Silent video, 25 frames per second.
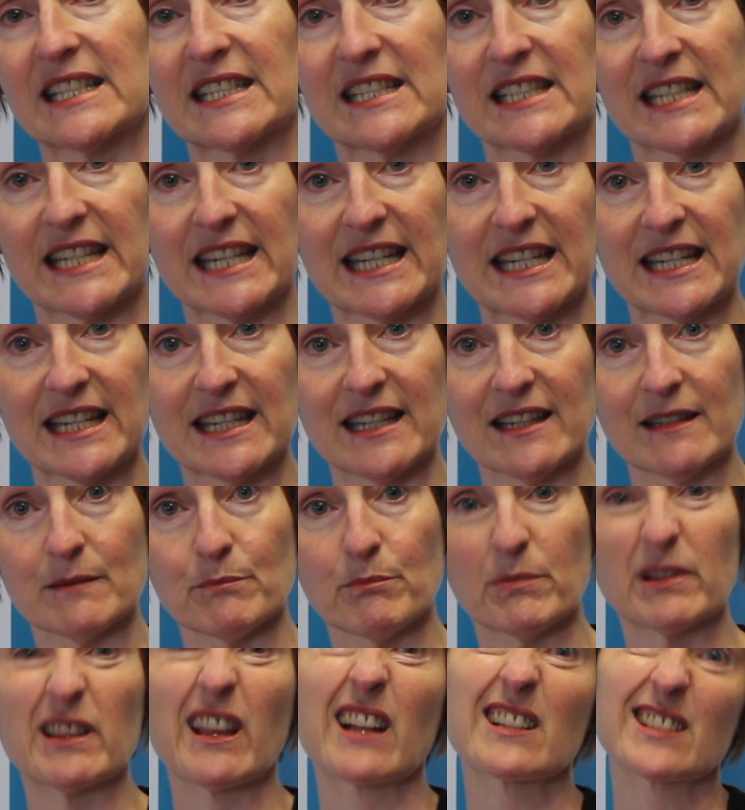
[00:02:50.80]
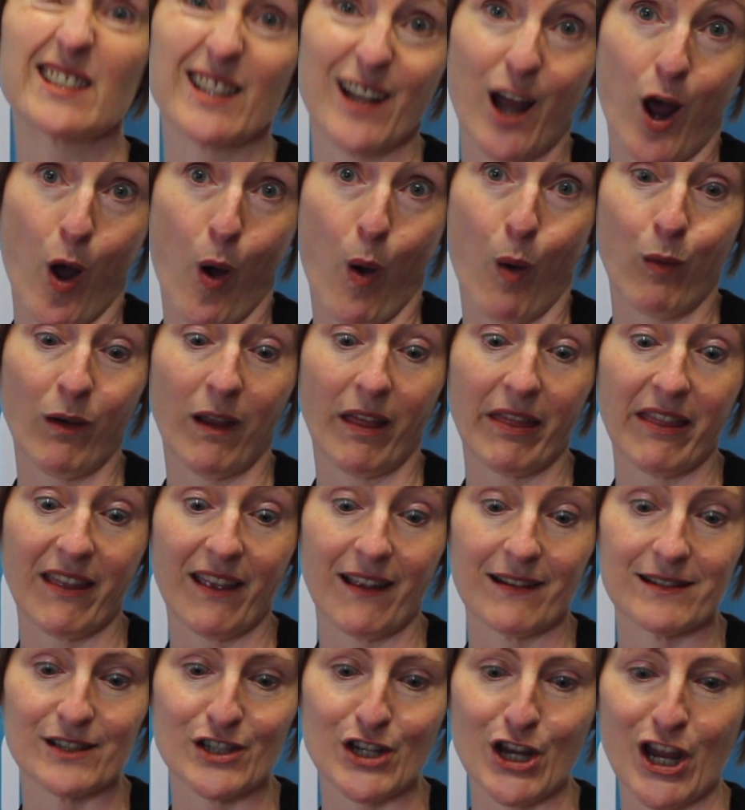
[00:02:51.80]
into here, but that's a whole other
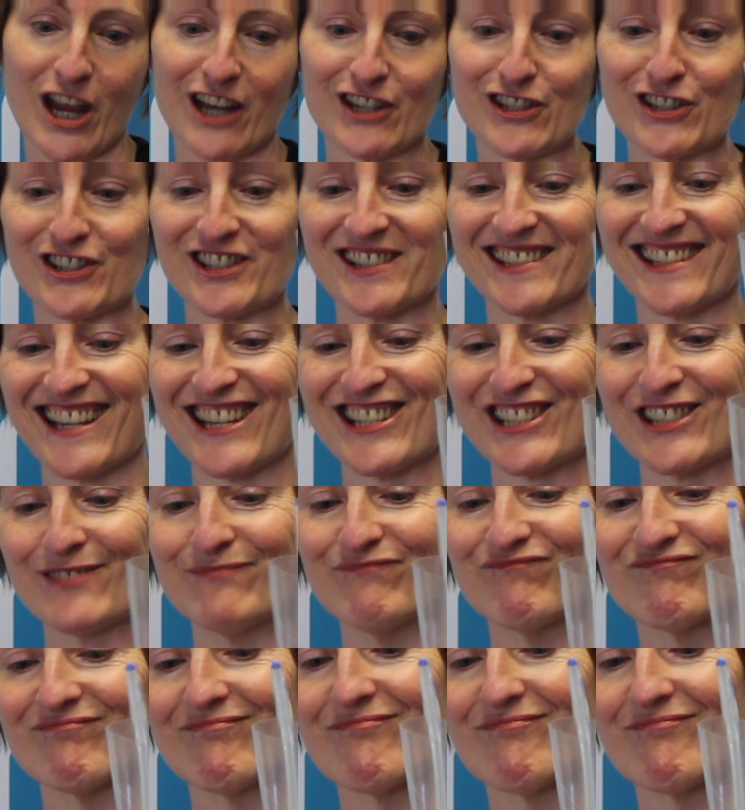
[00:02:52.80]
education session.